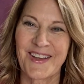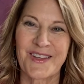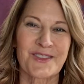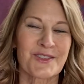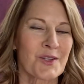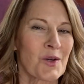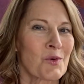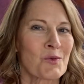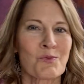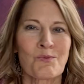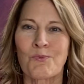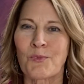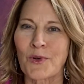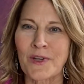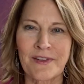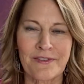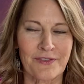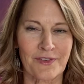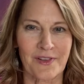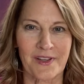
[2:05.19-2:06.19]
So
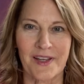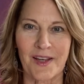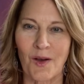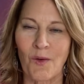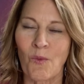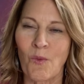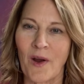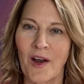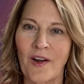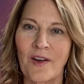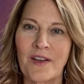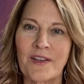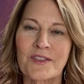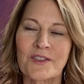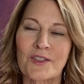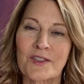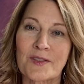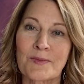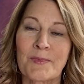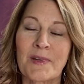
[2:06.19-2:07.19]
briefly, awareness
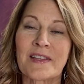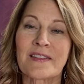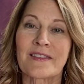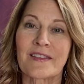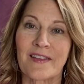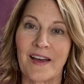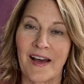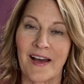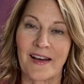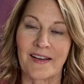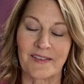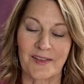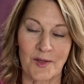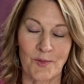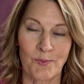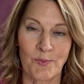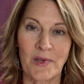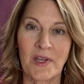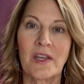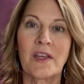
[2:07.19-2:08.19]
just means that,
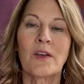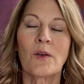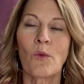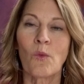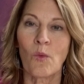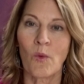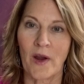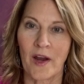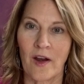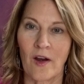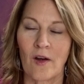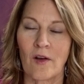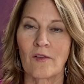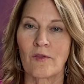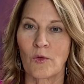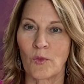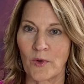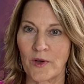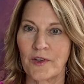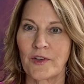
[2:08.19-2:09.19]
like being aware
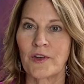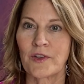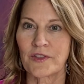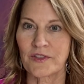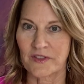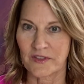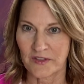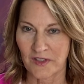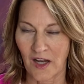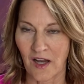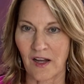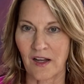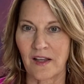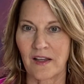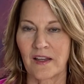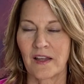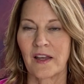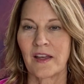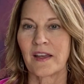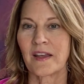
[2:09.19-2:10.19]
of when you're stuck
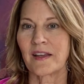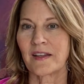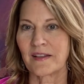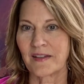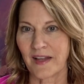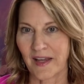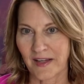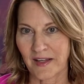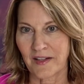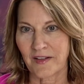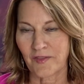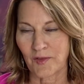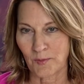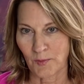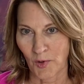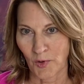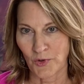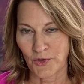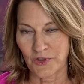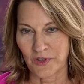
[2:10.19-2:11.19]
in negative
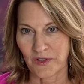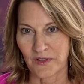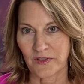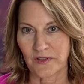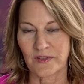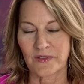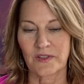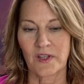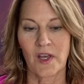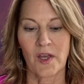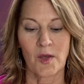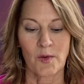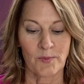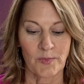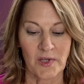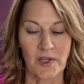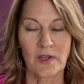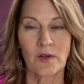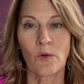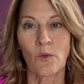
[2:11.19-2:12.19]
emotions,
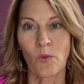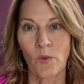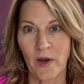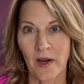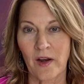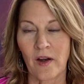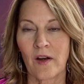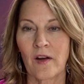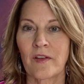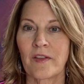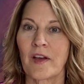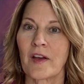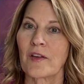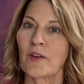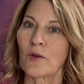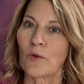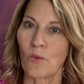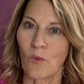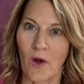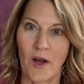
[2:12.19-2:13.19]
being aware that
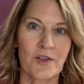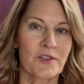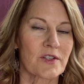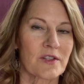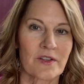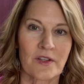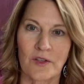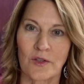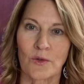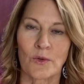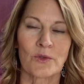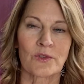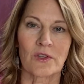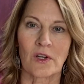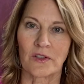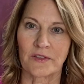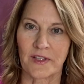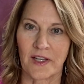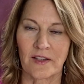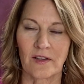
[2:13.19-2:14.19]
you're watching the news
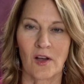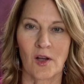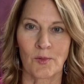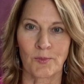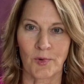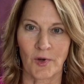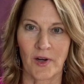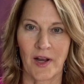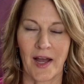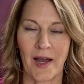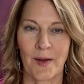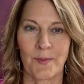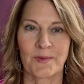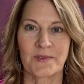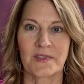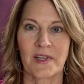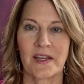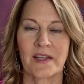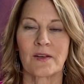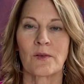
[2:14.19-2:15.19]
all day long
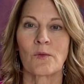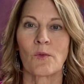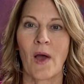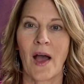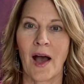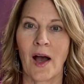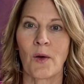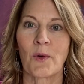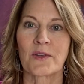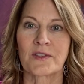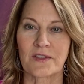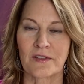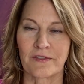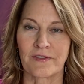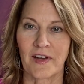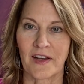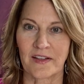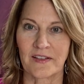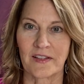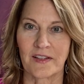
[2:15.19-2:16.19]
perhaps and how it's
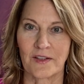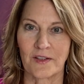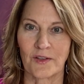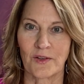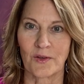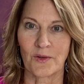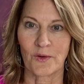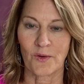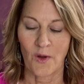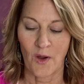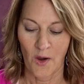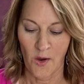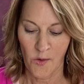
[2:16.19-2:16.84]
affecting you,